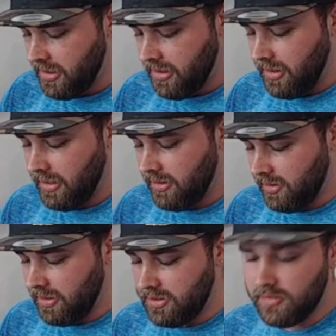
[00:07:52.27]
and
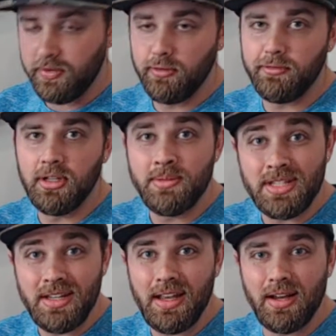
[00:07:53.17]
they just feel
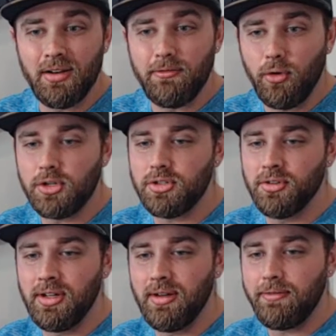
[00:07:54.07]
flimsy. And
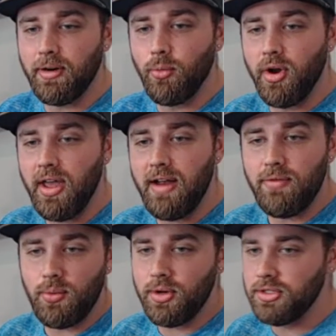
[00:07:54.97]
unfortunately, from what
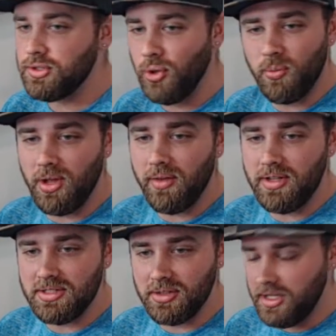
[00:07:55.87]
everyone has told me on
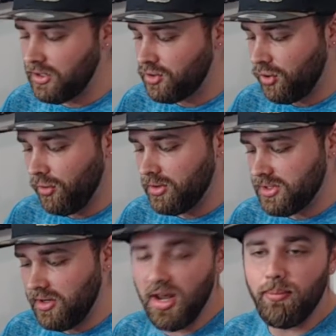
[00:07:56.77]
these Elite controllers,
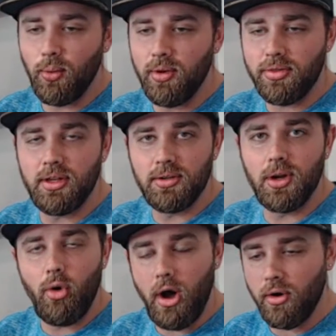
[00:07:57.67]
the number one thing to
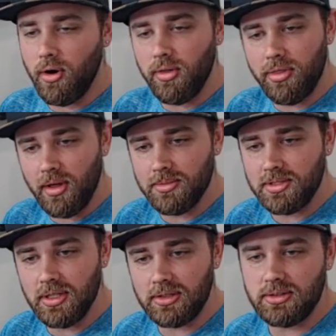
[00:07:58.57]
go out are the
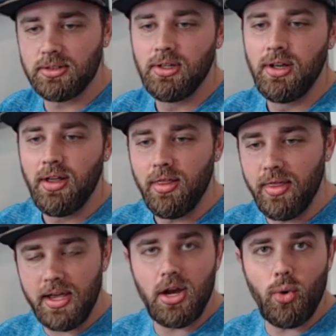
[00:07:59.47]
thumbsticks.
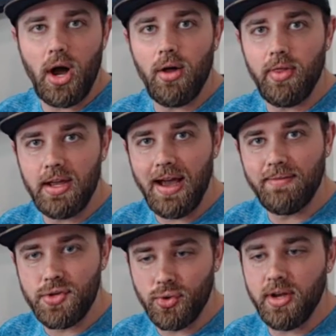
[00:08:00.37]
They go out, they have
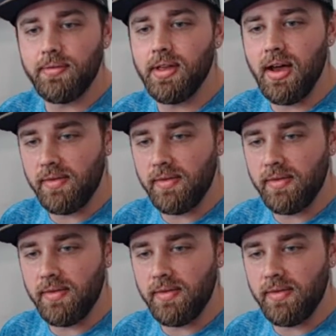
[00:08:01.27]
drift, they have